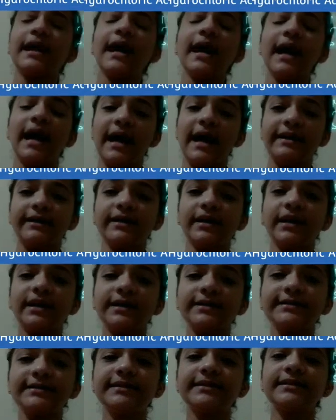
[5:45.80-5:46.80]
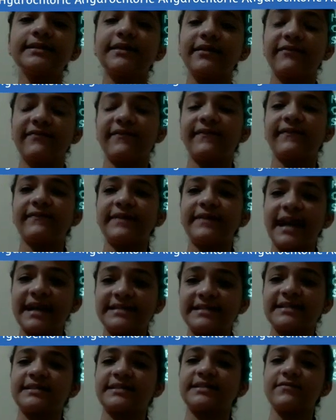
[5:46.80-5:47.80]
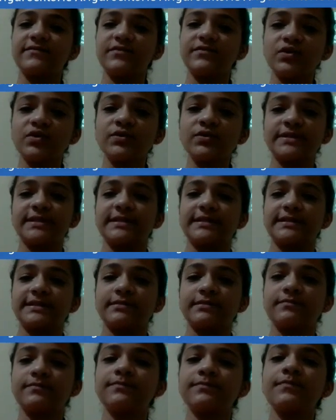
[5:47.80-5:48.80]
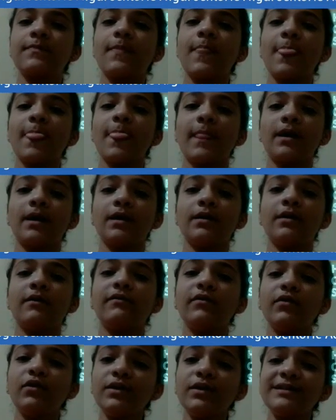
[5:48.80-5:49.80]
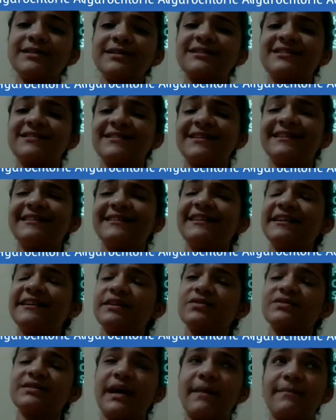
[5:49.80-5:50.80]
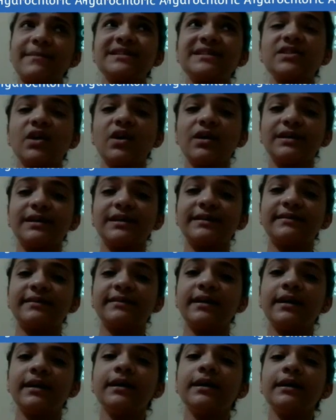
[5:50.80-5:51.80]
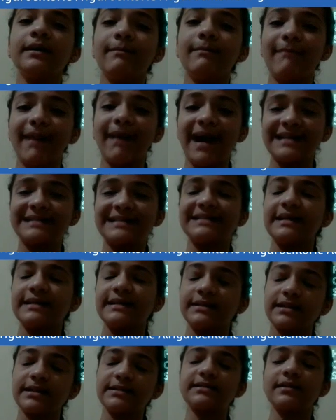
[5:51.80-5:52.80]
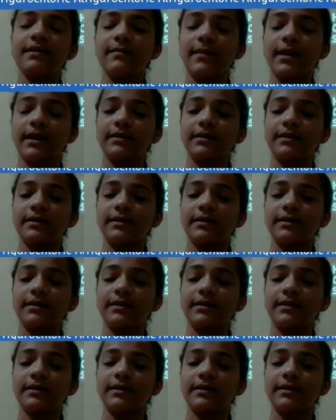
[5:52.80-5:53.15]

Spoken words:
and other digestive juices. Food is turned into semi-solid mass in the stomach.